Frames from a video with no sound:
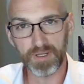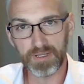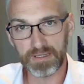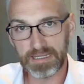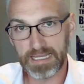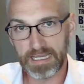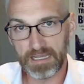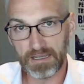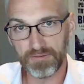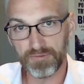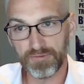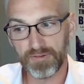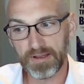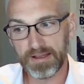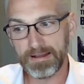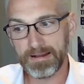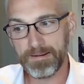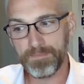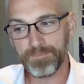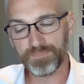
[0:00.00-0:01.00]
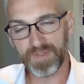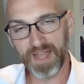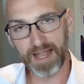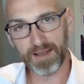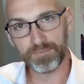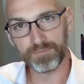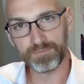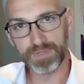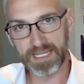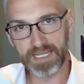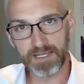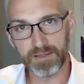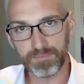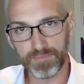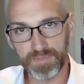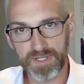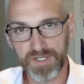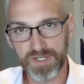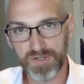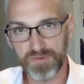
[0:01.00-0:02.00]
belief that being
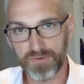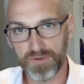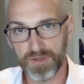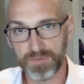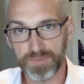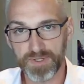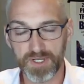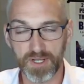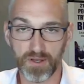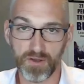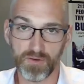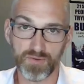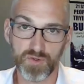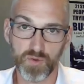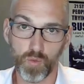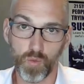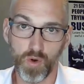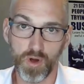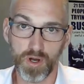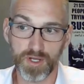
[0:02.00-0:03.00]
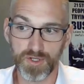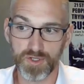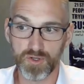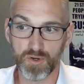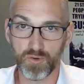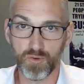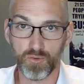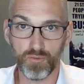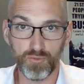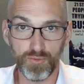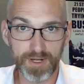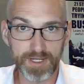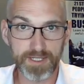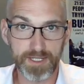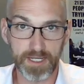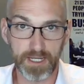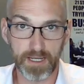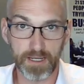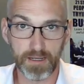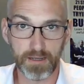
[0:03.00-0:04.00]
in business for themselves was
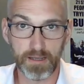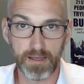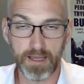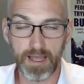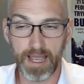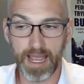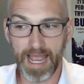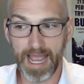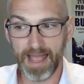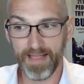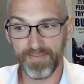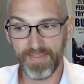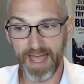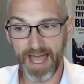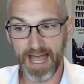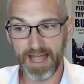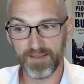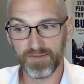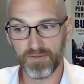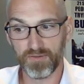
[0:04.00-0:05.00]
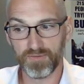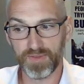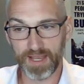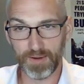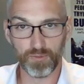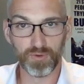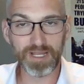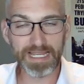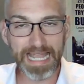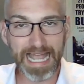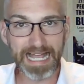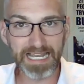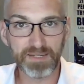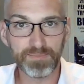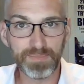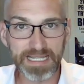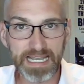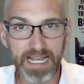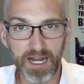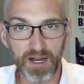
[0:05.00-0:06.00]
risky and that they really
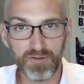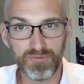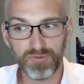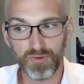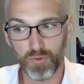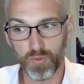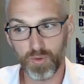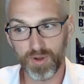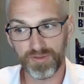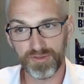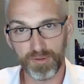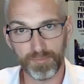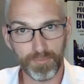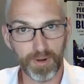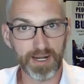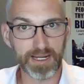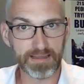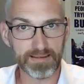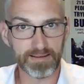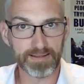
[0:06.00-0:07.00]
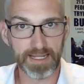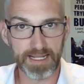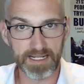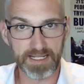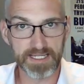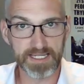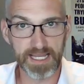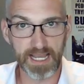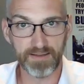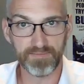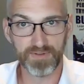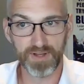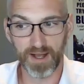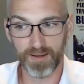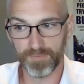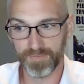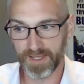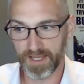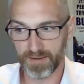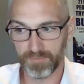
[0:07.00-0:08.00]
had to be careful with the money that they had saved
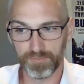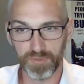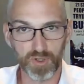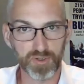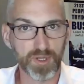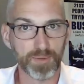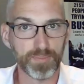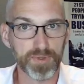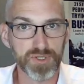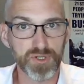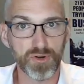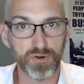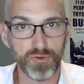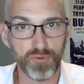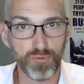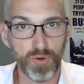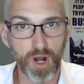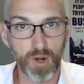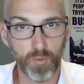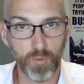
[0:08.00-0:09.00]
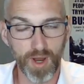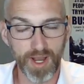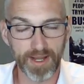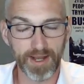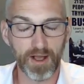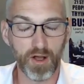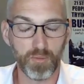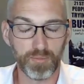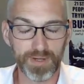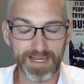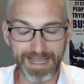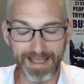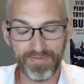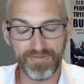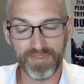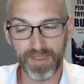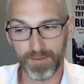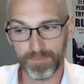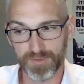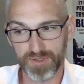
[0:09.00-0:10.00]
up they had built up a certain runway to help
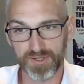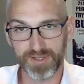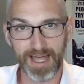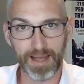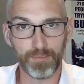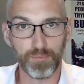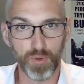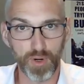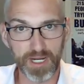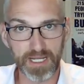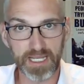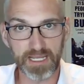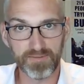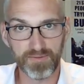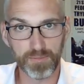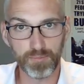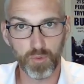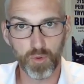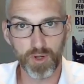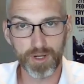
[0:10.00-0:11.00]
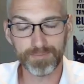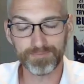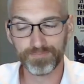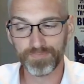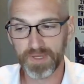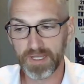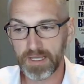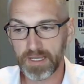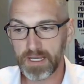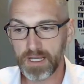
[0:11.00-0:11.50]
get them to that break even point